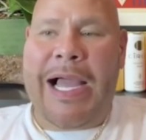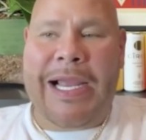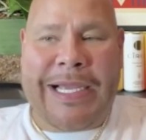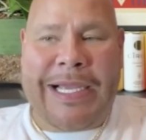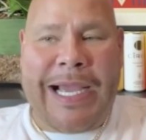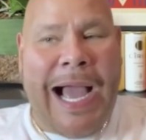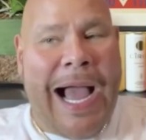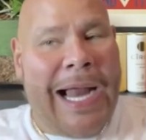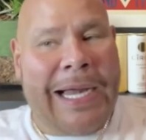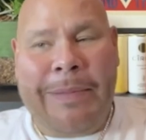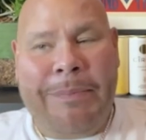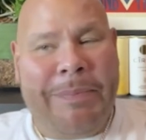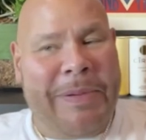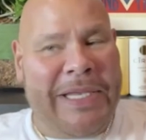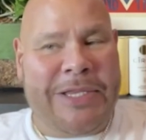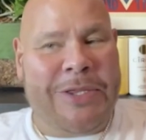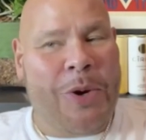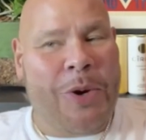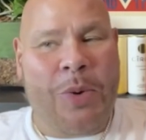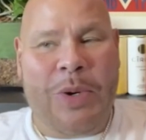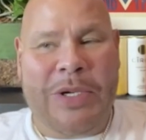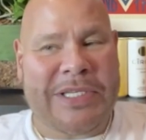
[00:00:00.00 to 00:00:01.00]
I gotta
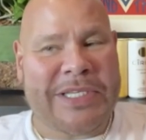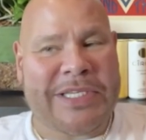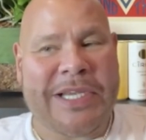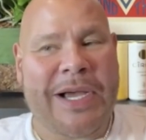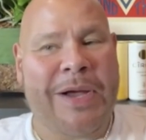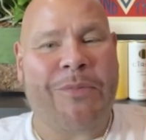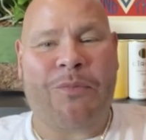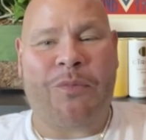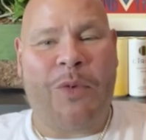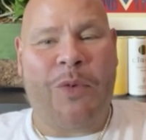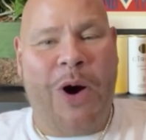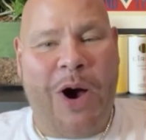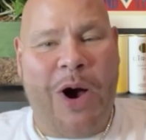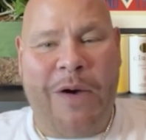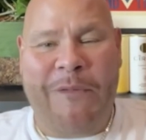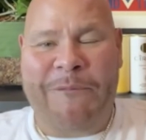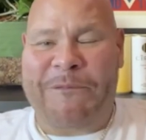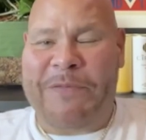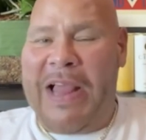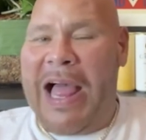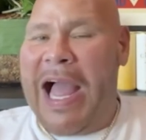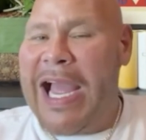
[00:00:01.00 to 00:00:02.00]
be doing something
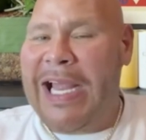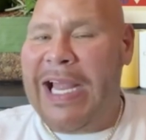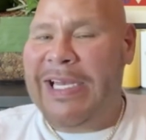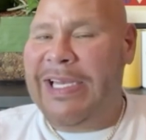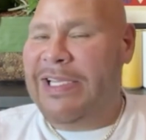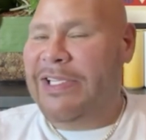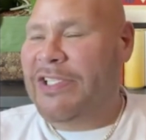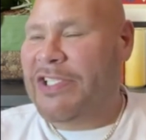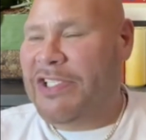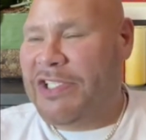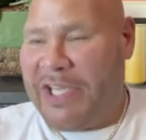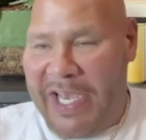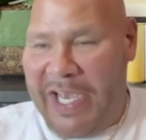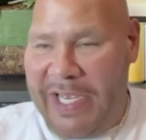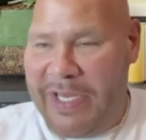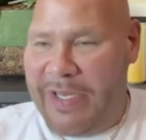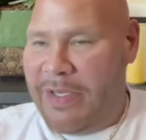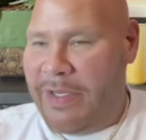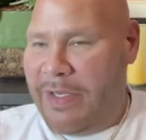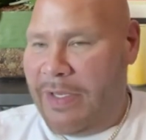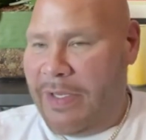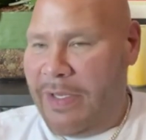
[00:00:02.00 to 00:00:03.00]
wrong flying this
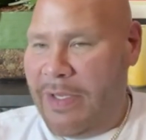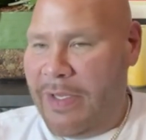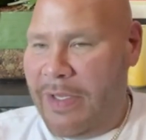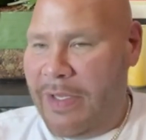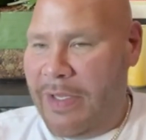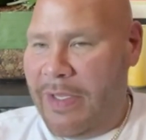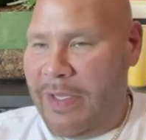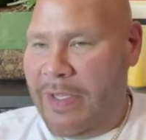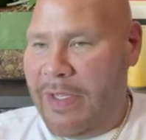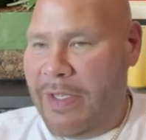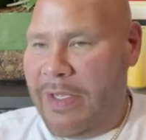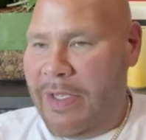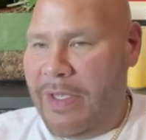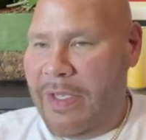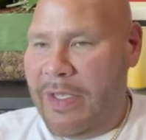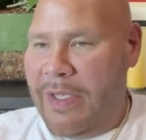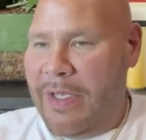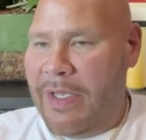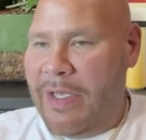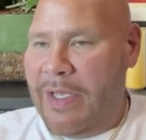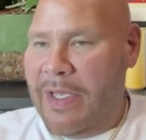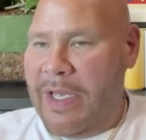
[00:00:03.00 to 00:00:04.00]
shit
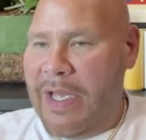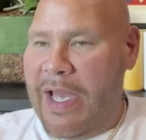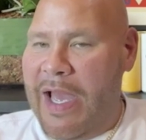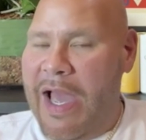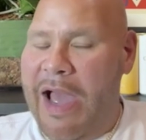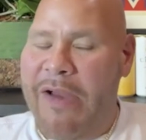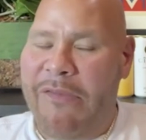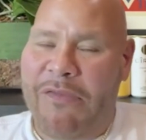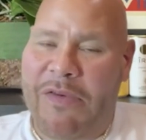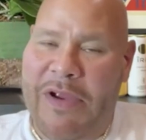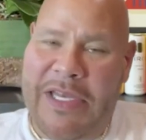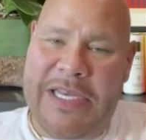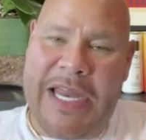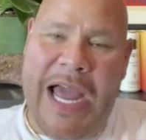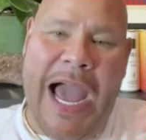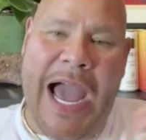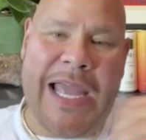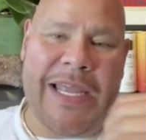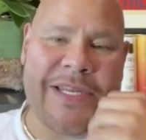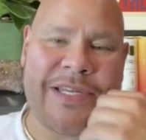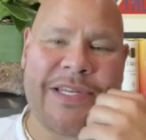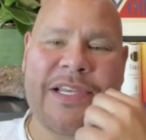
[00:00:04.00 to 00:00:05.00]
every
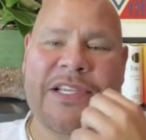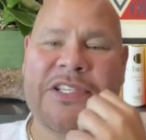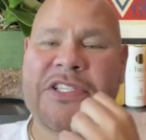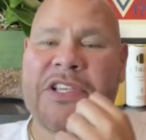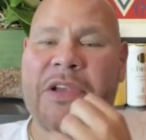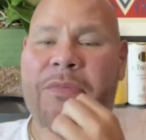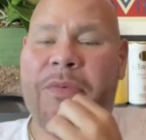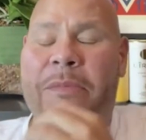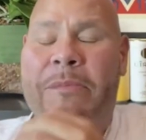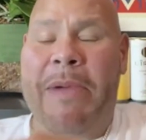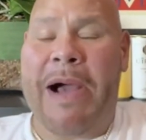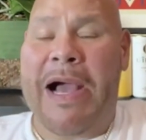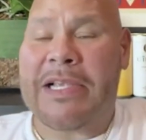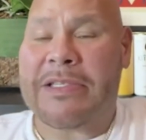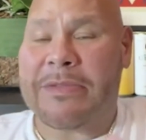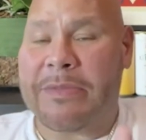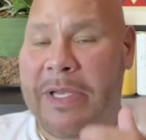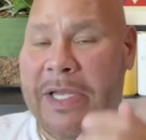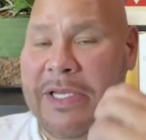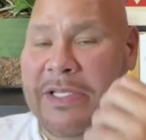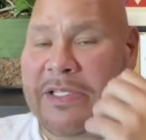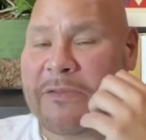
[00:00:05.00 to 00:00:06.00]
day. This shit
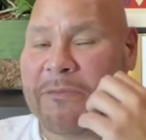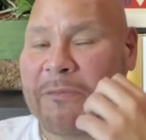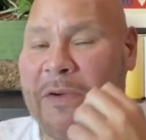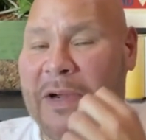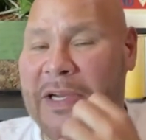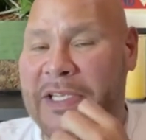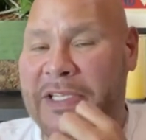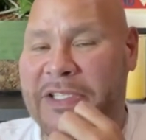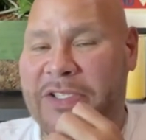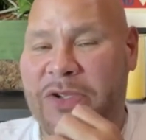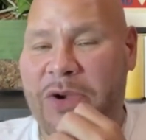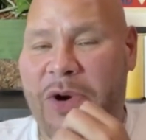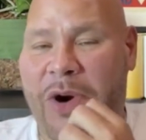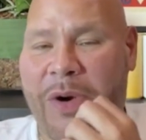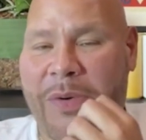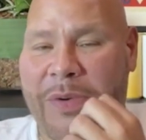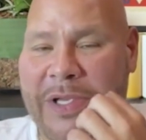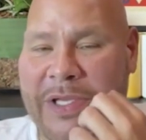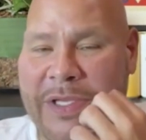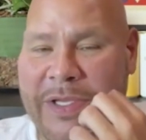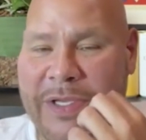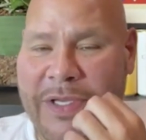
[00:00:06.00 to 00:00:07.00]
reminds me of this funny
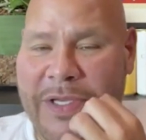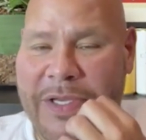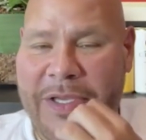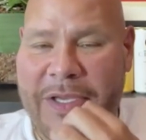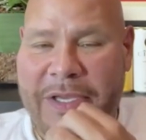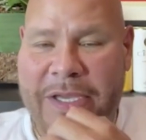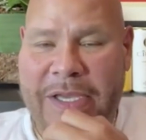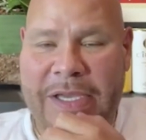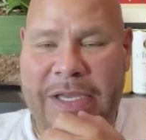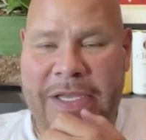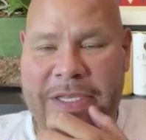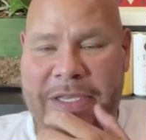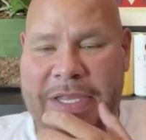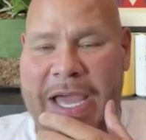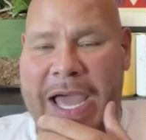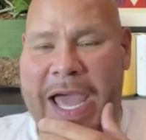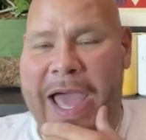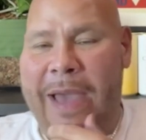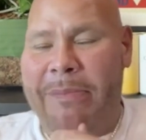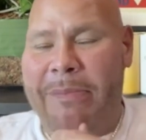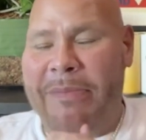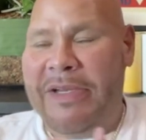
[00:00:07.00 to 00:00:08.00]
story
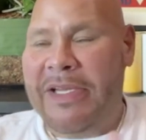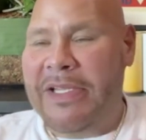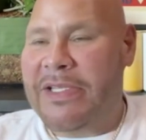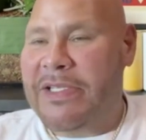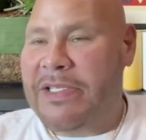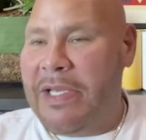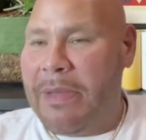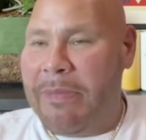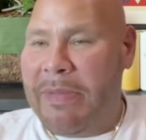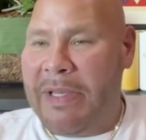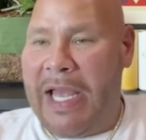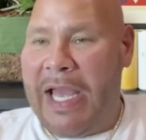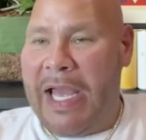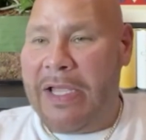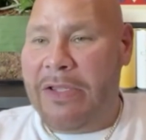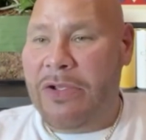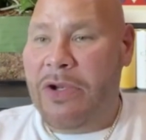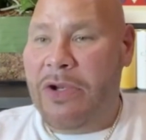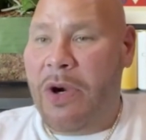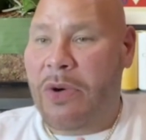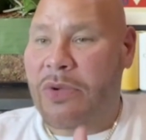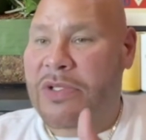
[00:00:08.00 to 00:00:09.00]
that happened to
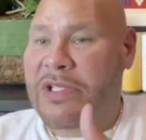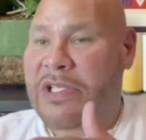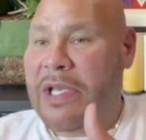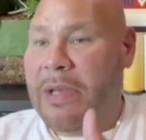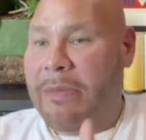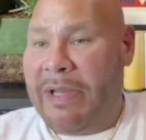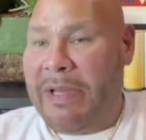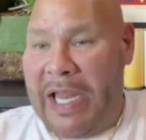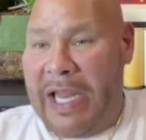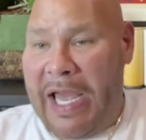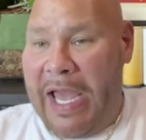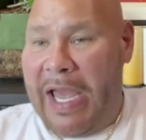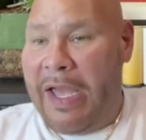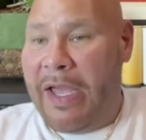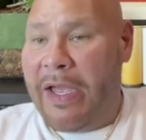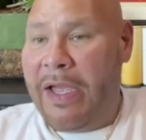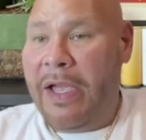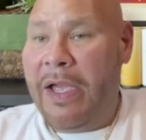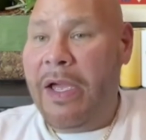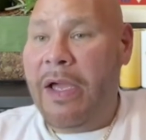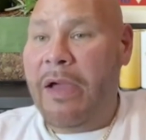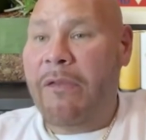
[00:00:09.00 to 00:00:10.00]
Timbaland. You know,
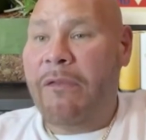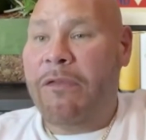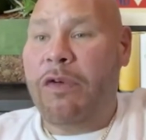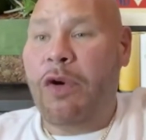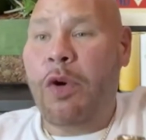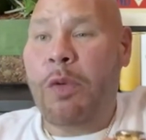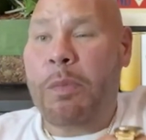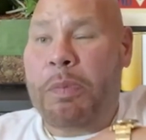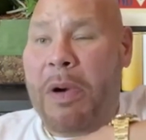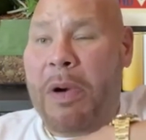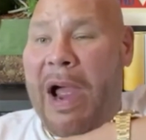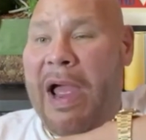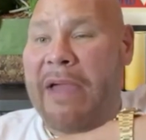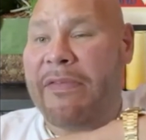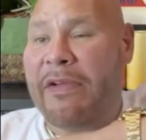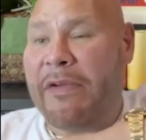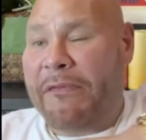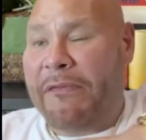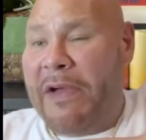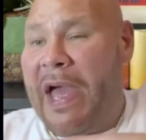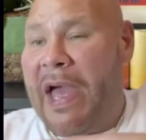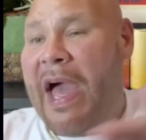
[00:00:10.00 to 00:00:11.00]
Timbaland flew
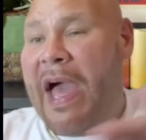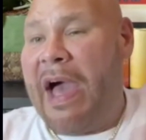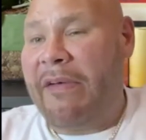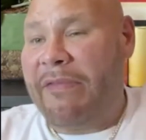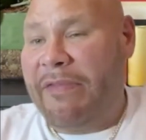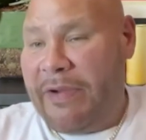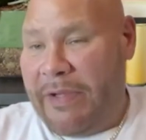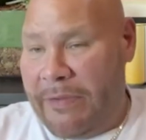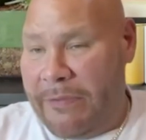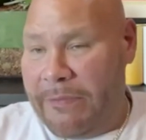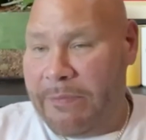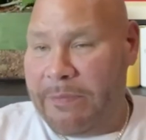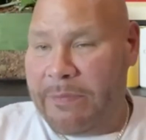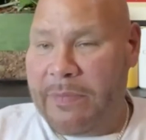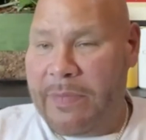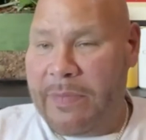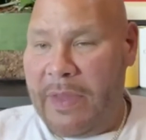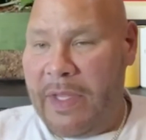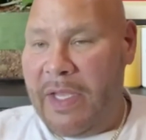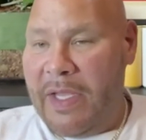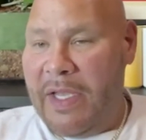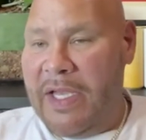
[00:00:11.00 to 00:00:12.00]
private forever.
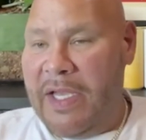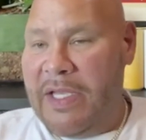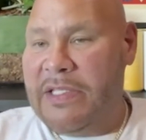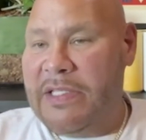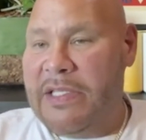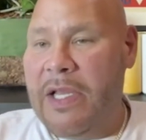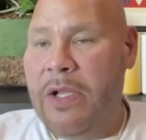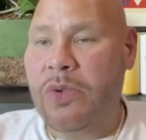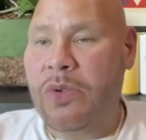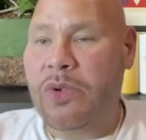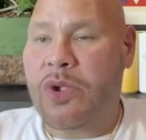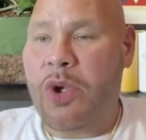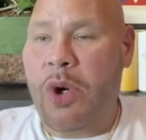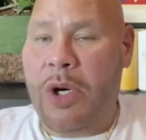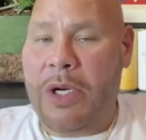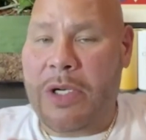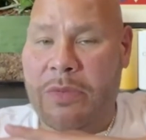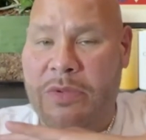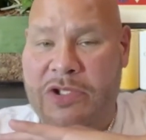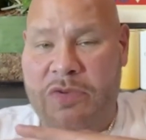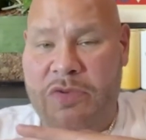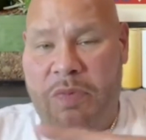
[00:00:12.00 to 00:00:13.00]
His little
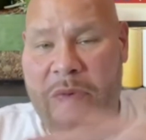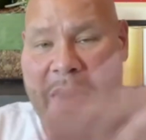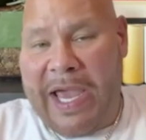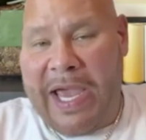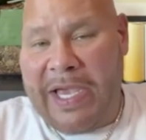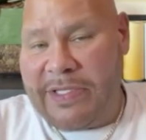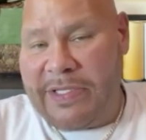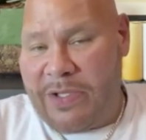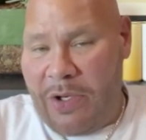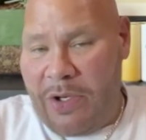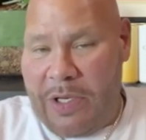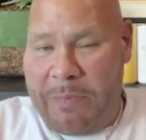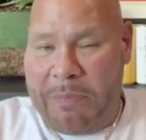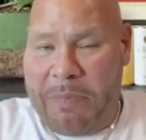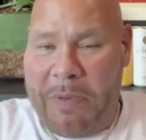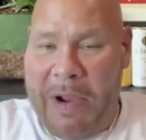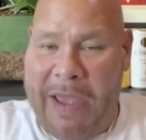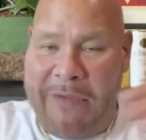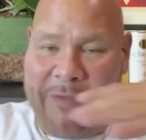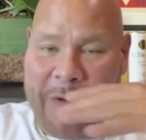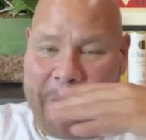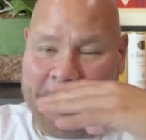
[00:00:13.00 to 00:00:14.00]
daughter was raised on a
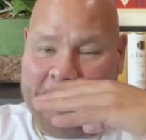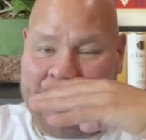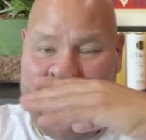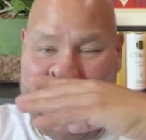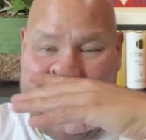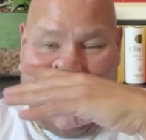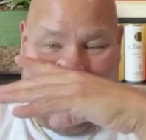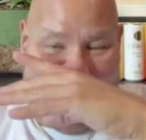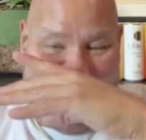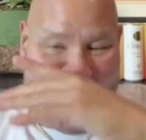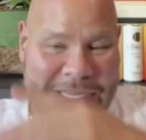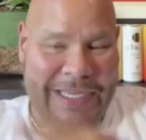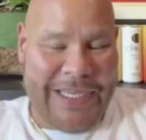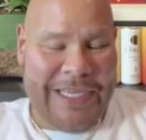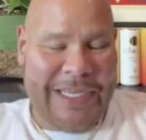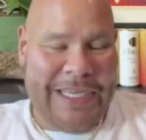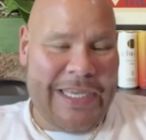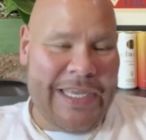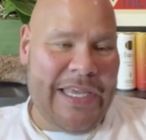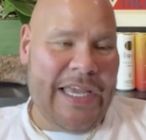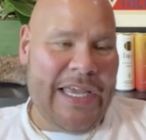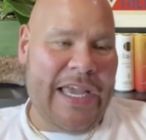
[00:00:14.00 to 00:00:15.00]
private plane.
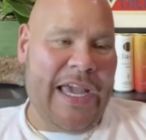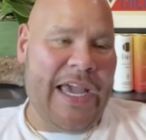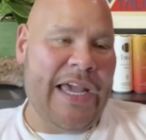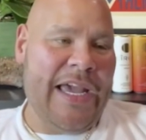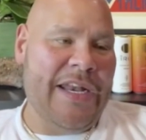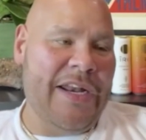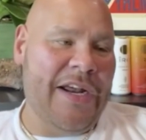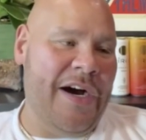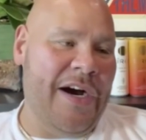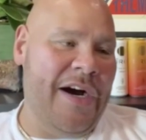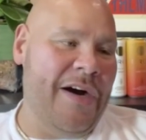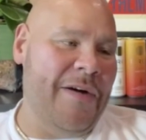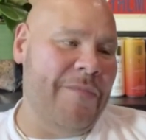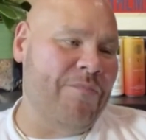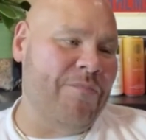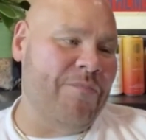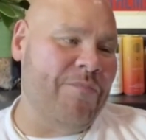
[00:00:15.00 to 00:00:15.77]
And